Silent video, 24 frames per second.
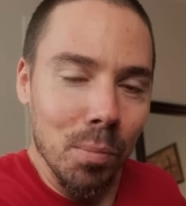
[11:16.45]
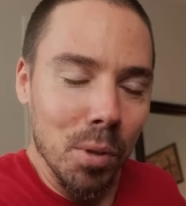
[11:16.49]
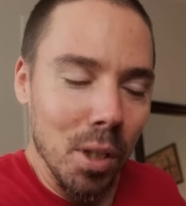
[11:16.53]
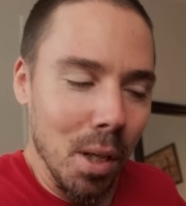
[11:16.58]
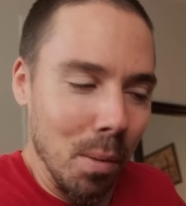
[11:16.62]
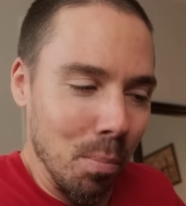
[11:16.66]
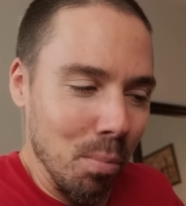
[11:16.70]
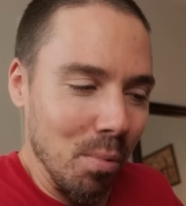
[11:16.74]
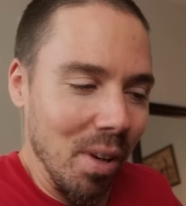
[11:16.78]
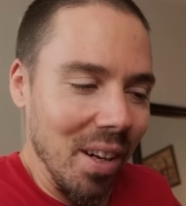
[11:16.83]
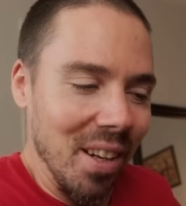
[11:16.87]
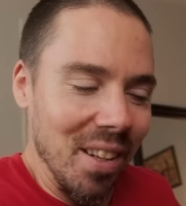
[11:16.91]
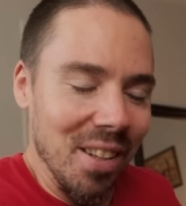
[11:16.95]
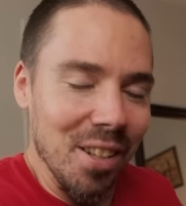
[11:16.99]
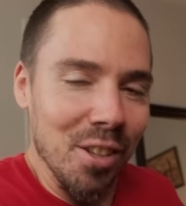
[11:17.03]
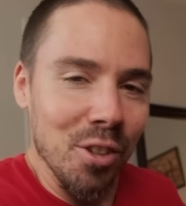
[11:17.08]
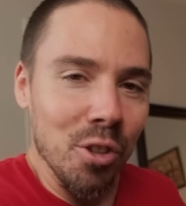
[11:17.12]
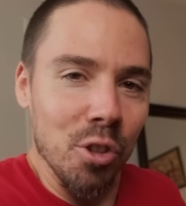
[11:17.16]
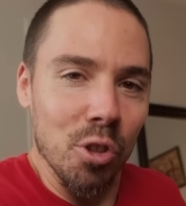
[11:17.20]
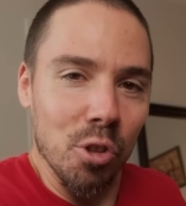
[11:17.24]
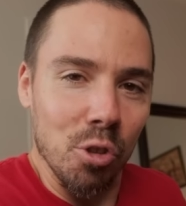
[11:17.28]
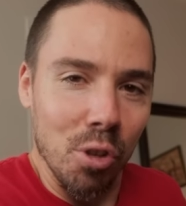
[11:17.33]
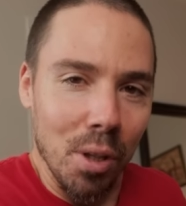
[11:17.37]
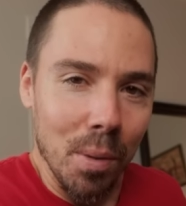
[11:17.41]
Stop writing
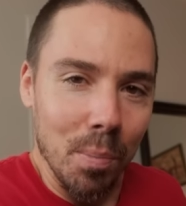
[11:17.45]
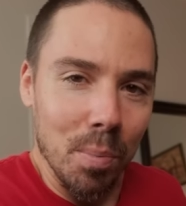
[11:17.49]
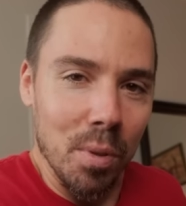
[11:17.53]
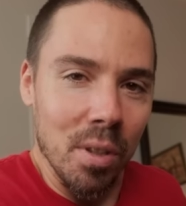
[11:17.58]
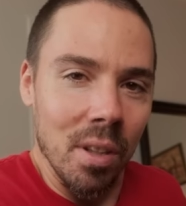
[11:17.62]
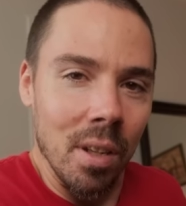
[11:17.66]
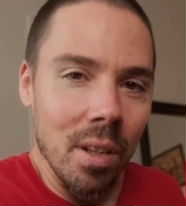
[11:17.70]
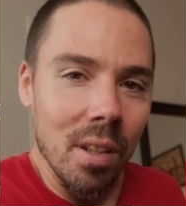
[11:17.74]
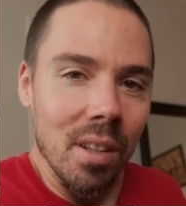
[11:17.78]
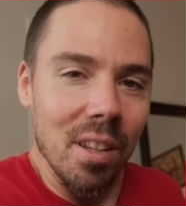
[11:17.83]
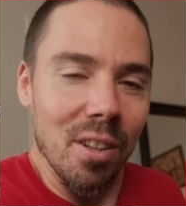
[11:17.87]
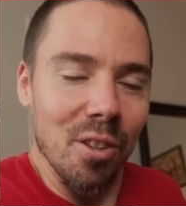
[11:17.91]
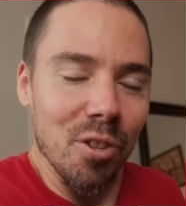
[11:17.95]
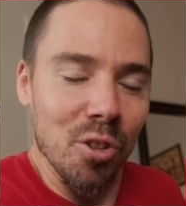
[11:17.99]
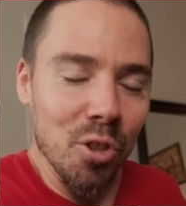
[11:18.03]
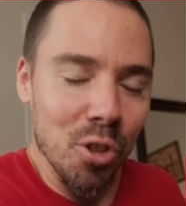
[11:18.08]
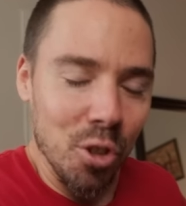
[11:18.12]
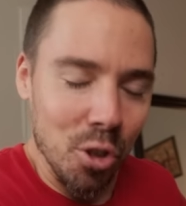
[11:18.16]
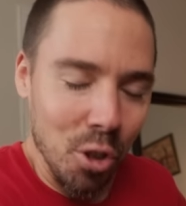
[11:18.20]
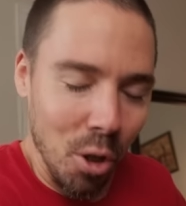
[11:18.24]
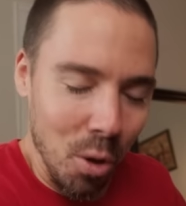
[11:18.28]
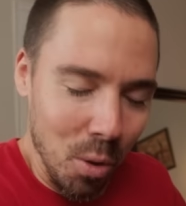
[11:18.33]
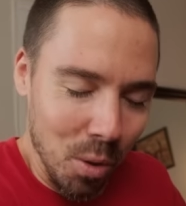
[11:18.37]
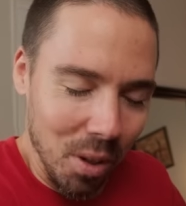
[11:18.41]
these scripts that are
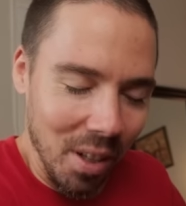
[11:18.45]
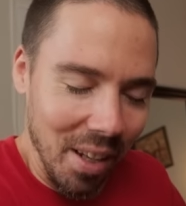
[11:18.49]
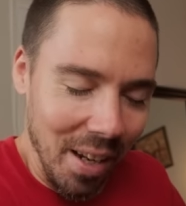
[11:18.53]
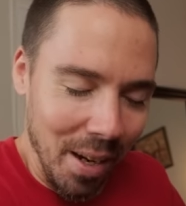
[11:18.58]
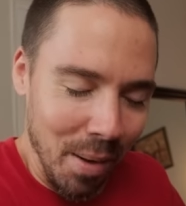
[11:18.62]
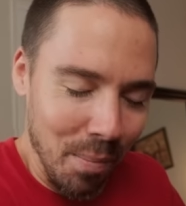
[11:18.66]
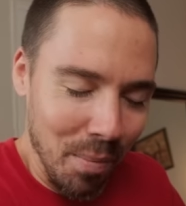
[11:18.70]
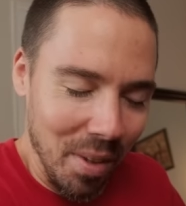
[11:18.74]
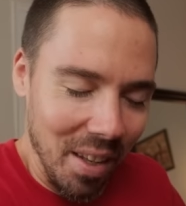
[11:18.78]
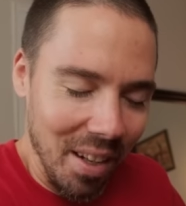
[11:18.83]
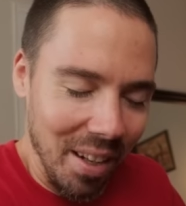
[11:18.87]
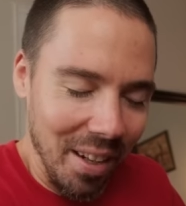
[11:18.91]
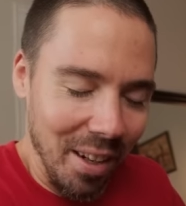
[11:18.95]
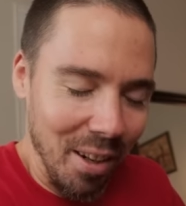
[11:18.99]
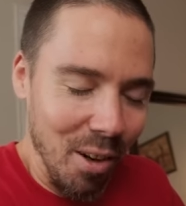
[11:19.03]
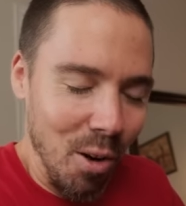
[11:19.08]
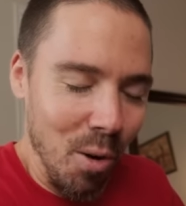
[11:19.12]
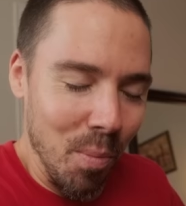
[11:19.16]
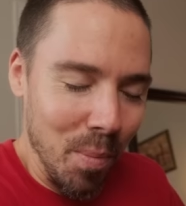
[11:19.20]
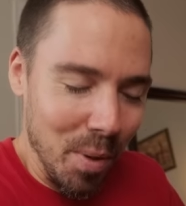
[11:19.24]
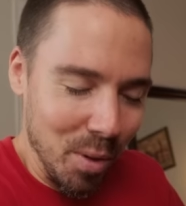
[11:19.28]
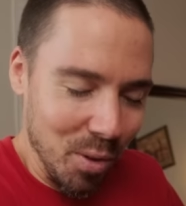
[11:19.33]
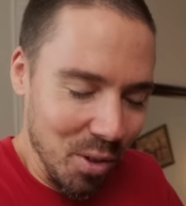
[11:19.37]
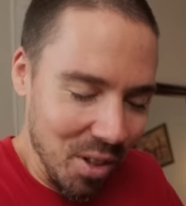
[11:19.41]
so lame that I
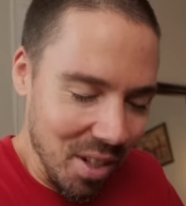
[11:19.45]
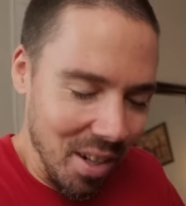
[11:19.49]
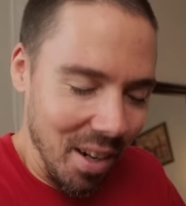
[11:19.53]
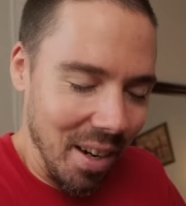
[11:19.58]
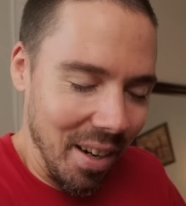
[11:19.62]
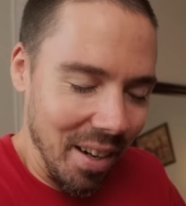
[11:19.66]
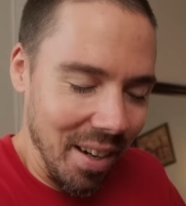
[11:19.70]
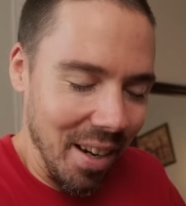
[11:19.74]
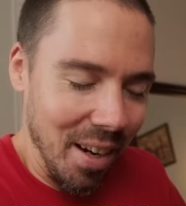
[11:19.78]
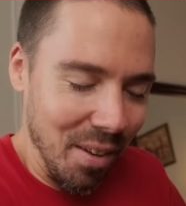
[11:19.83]
almost die